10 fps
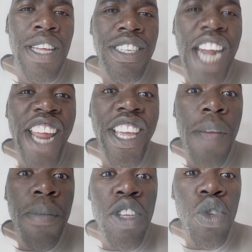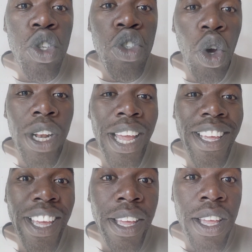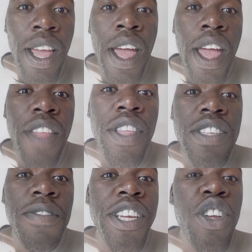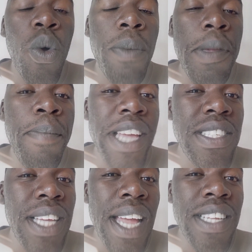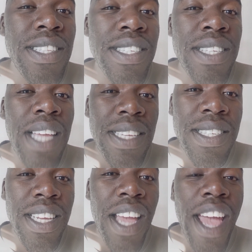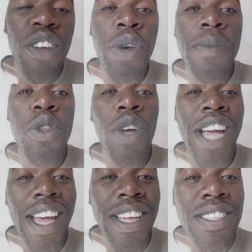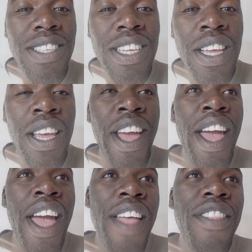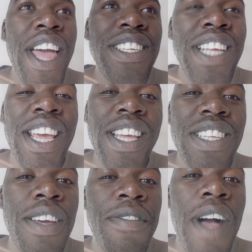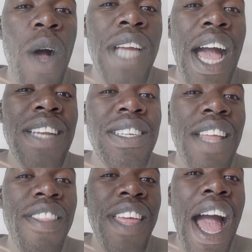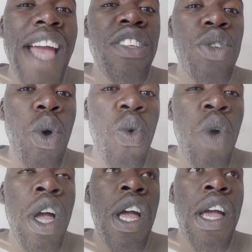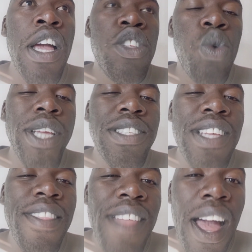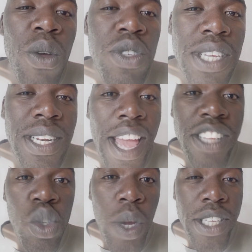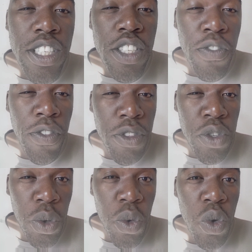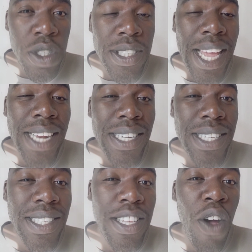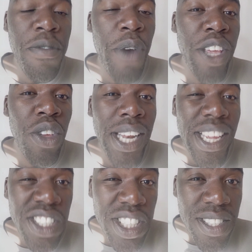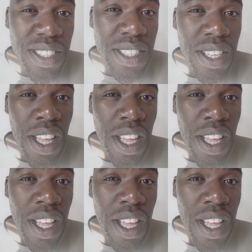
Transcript: Angeba Sojola here. In this video, we'll be basically discussing a cryptocurrency that is found under the ISO 20022 standard of regulations.